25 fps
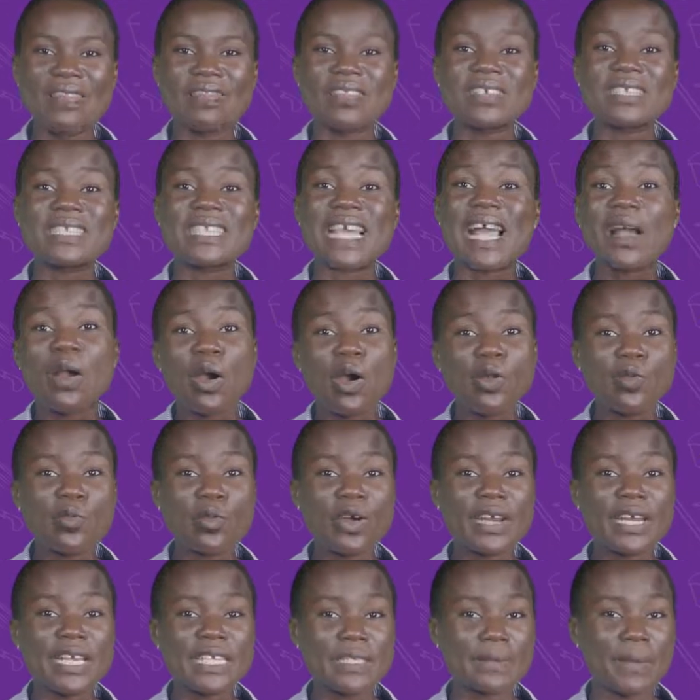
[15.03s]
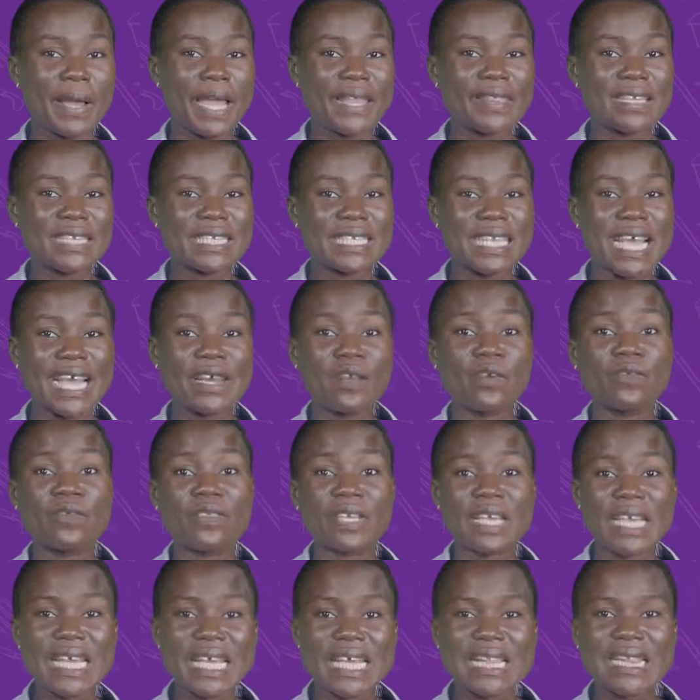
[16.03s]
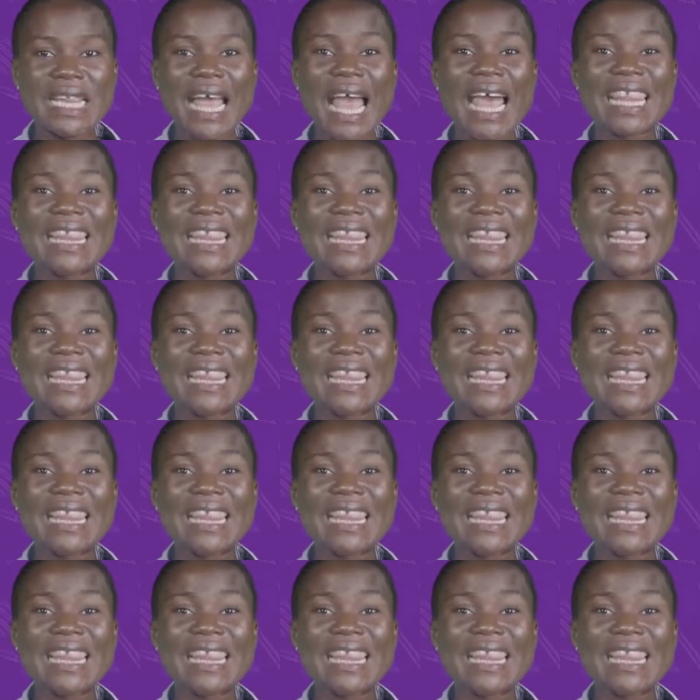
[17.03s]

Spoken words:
the second one is by the side of the hill,